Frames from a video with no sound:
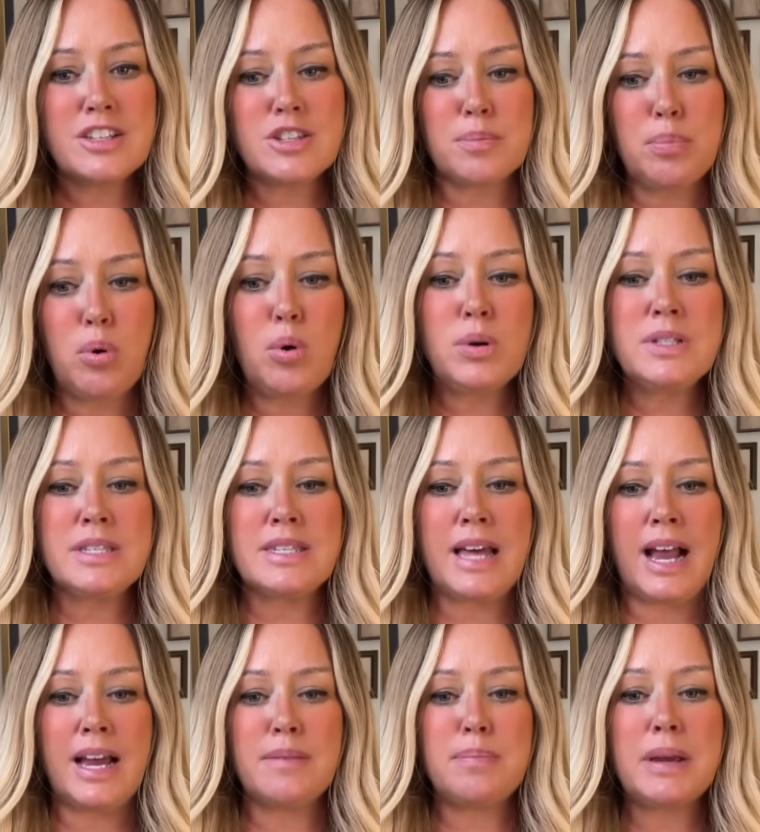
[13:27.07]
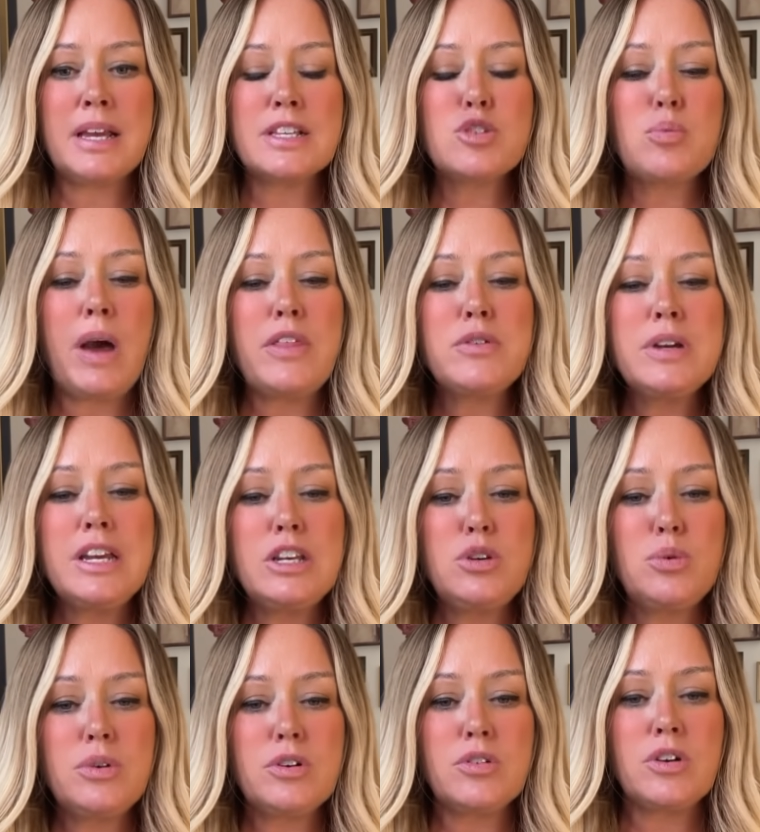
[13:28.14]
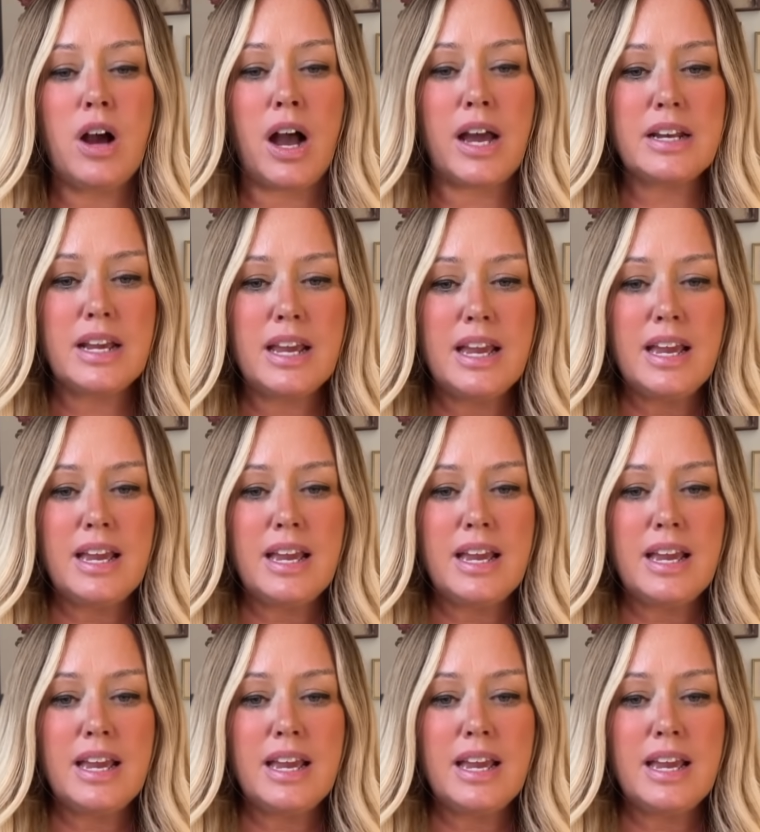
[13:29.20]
supports that, because whether he knew it or not,